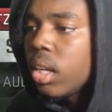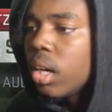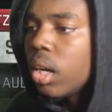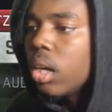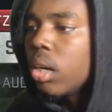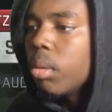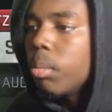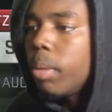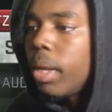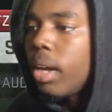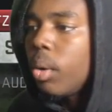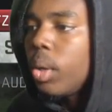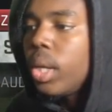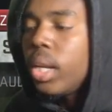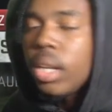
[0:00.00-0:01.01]

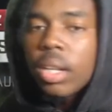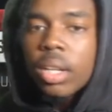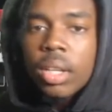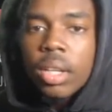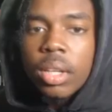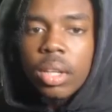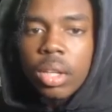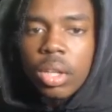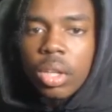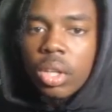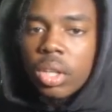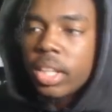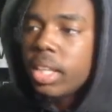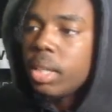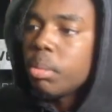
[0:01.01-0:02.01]
Now in
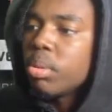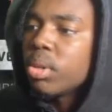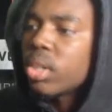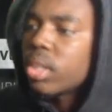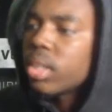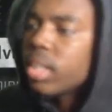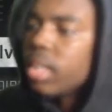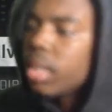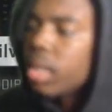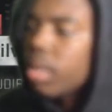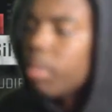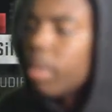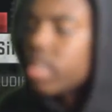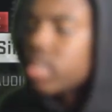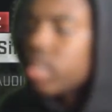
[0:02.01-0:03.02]
the ebook,
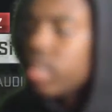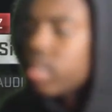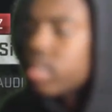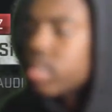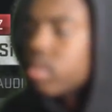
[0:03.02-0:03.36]
you basically,